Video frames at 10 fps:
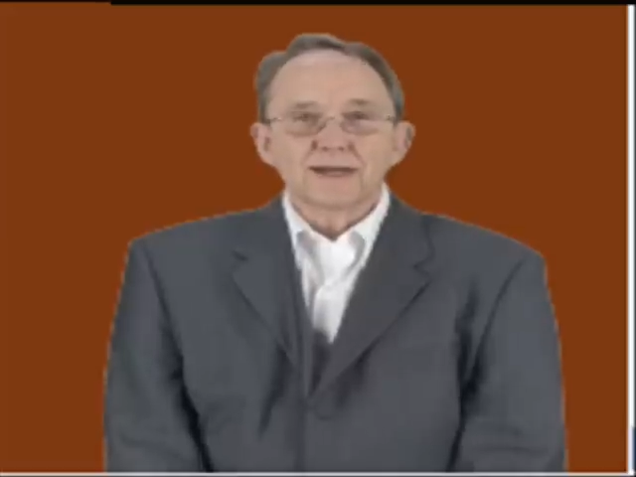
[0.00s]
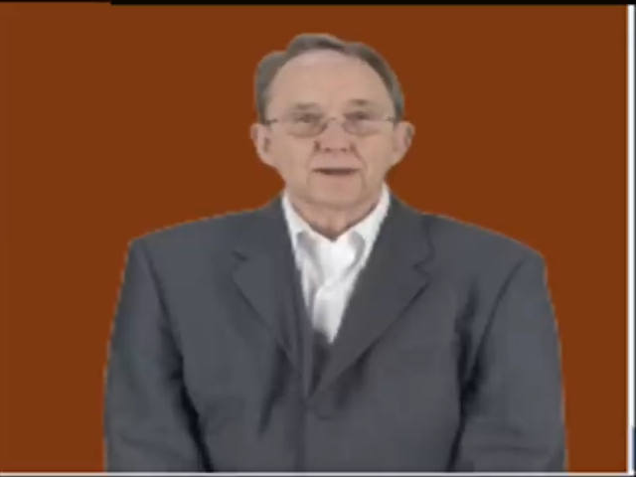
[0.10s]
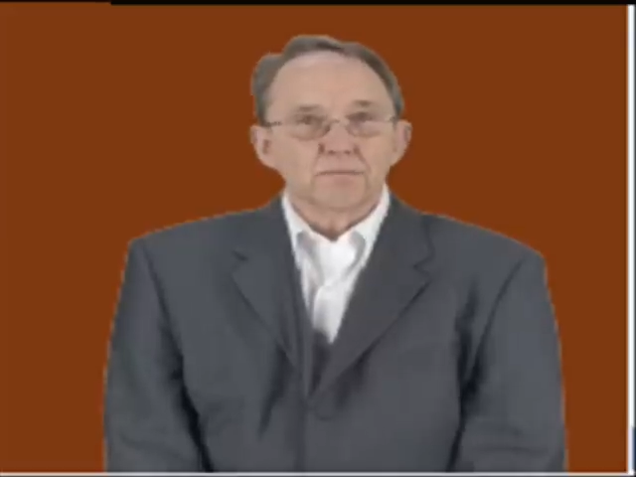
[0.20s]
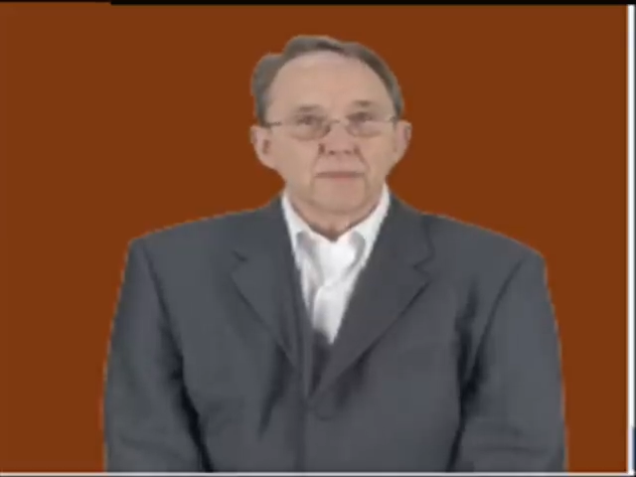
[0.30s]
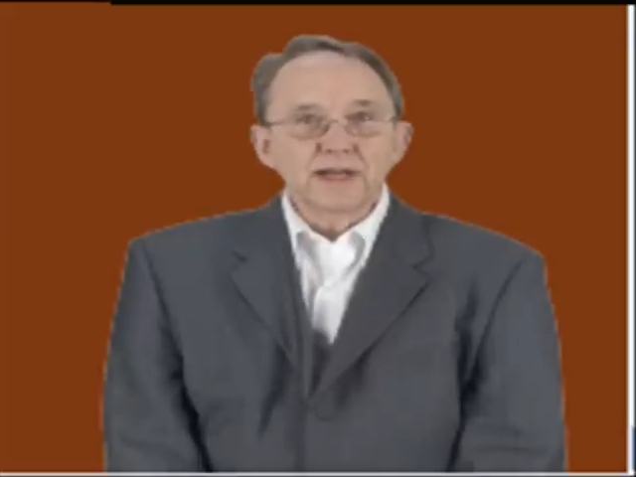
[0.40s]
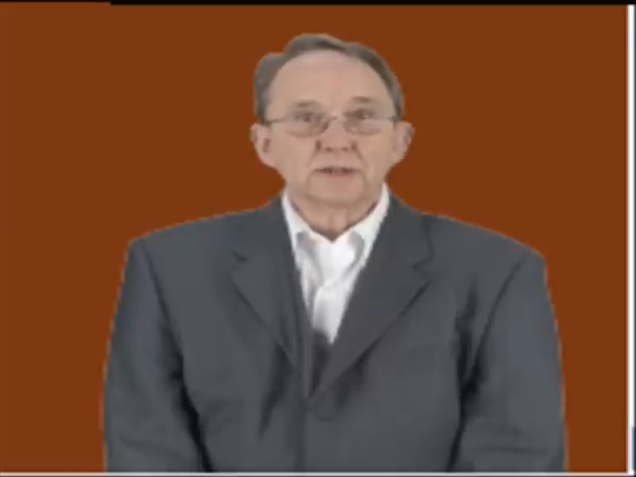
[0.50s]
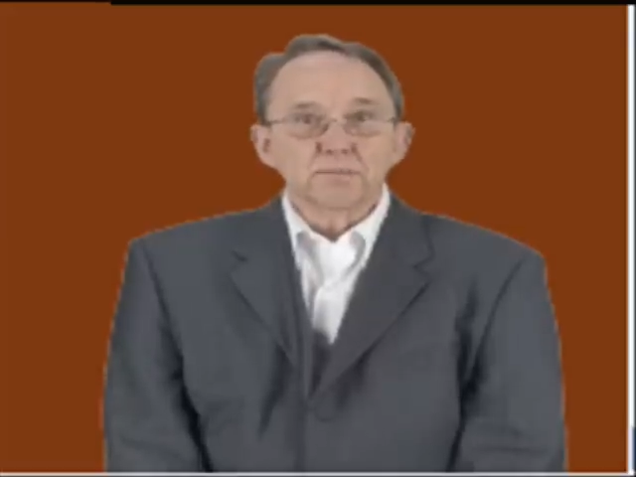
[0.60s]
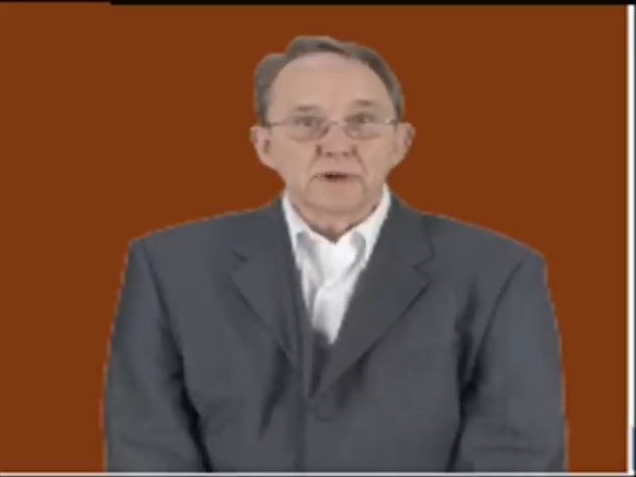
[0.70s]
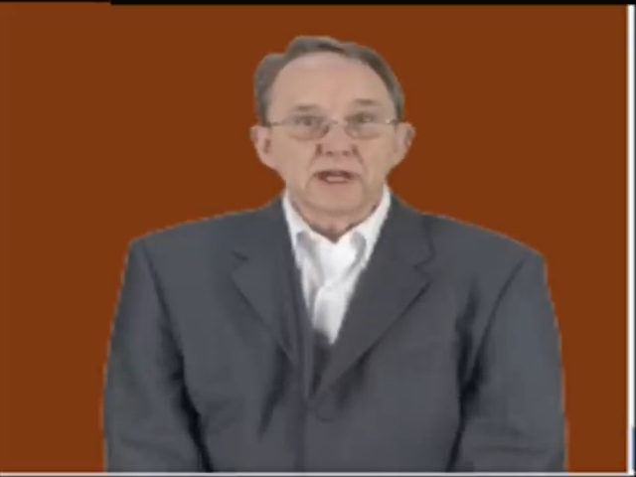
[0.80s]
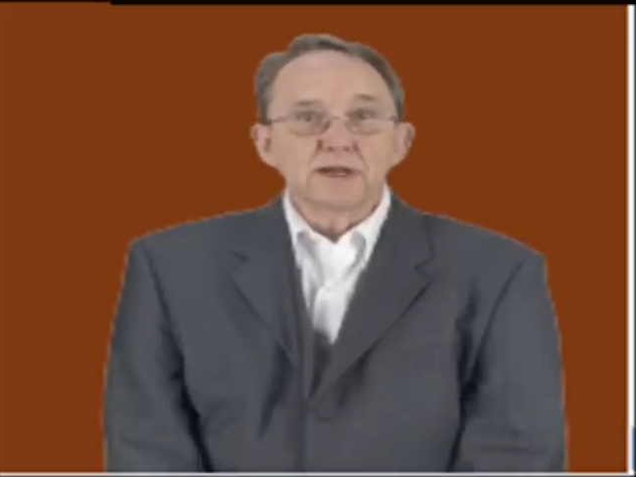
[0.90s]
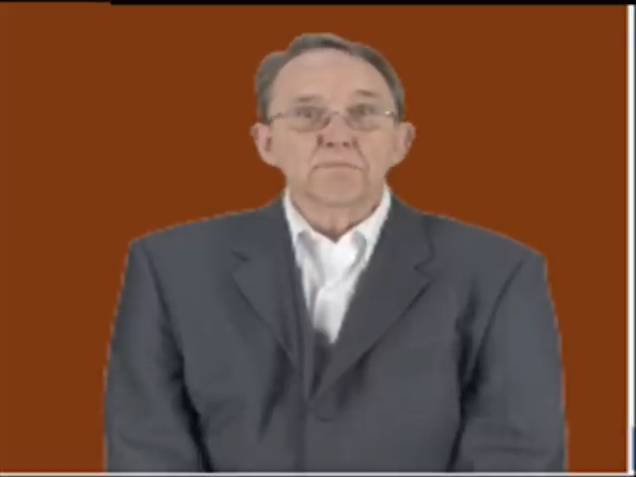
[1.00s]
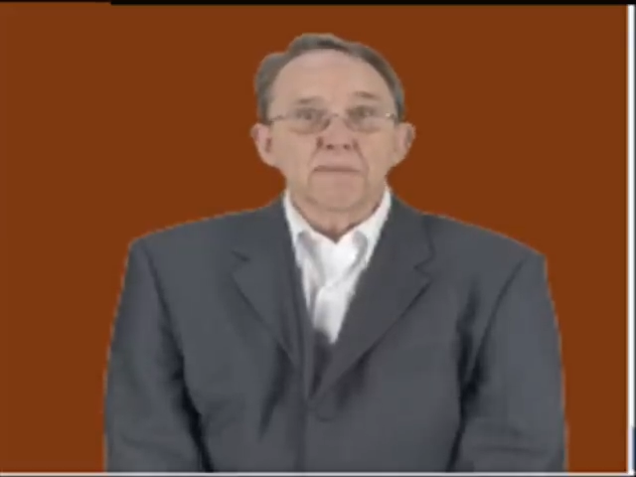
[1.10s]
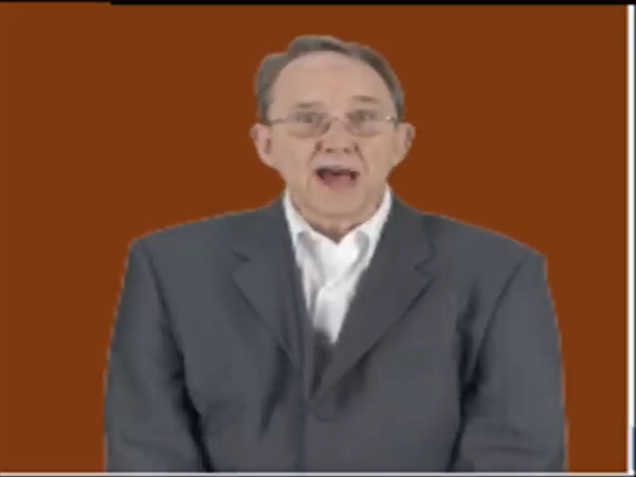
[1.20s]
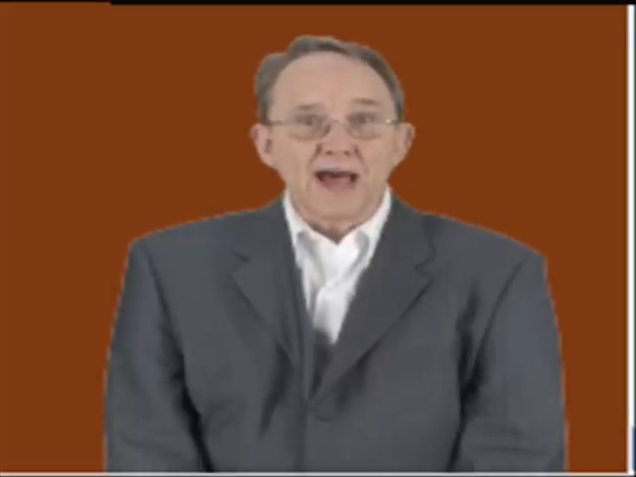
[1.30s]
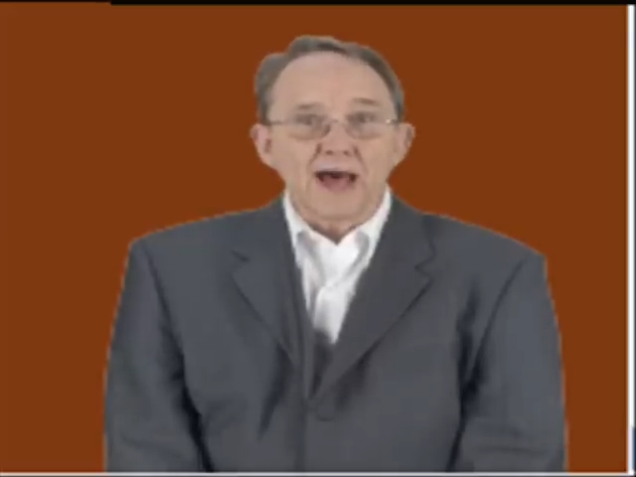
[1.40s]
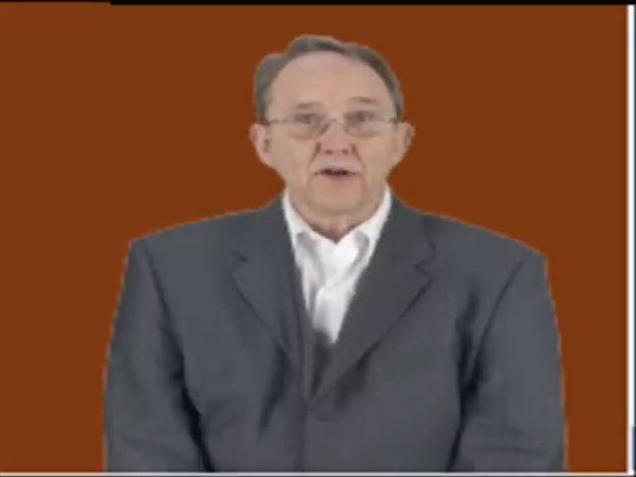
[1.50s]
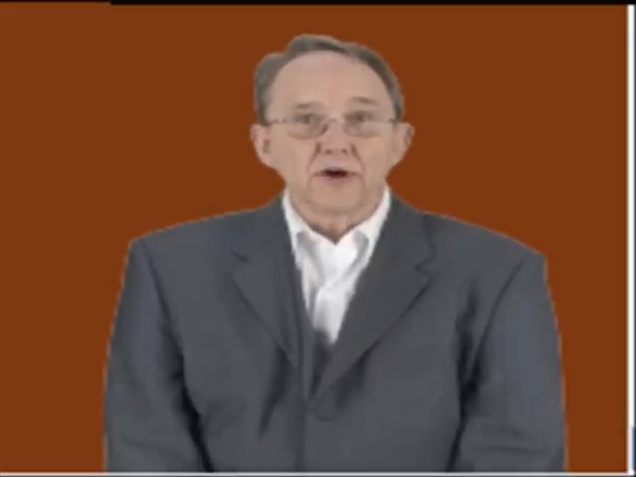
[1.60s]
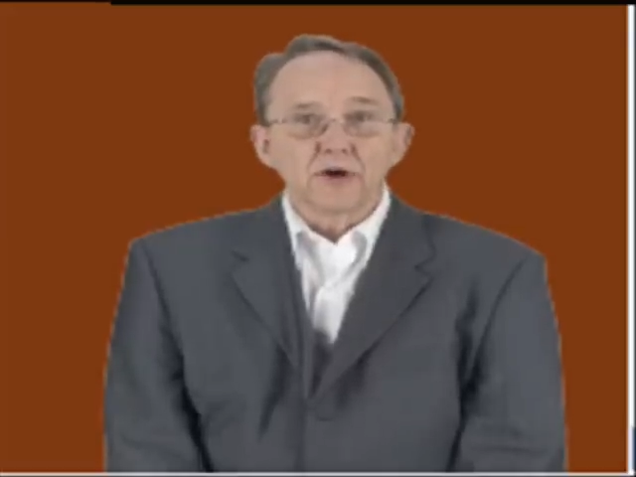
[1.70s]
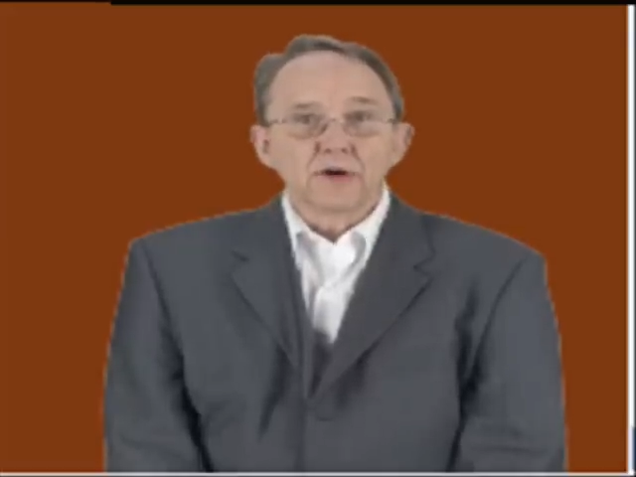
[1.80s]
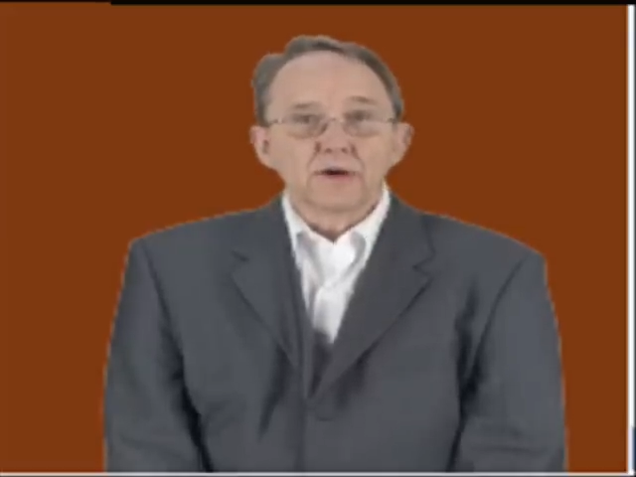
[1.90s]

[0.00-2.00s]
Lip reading: It makes me mad.